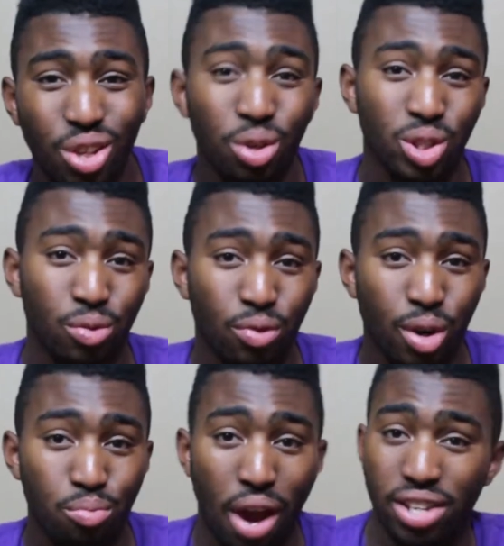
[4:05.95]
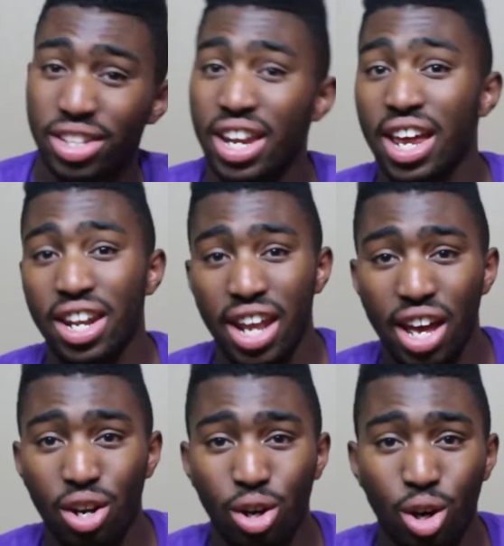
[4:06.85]
use it for browsing the
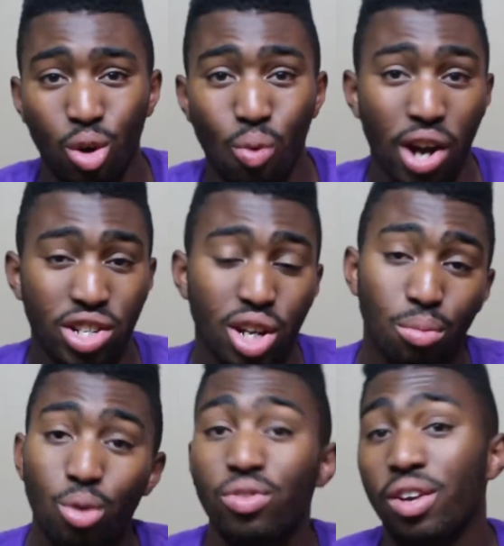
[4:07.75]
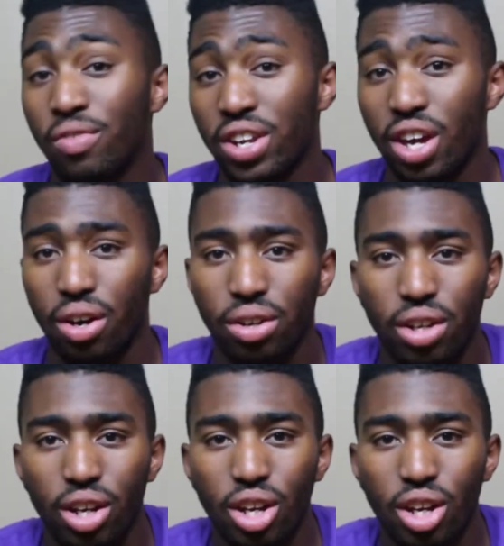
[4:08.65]
internet or watching a movie or video.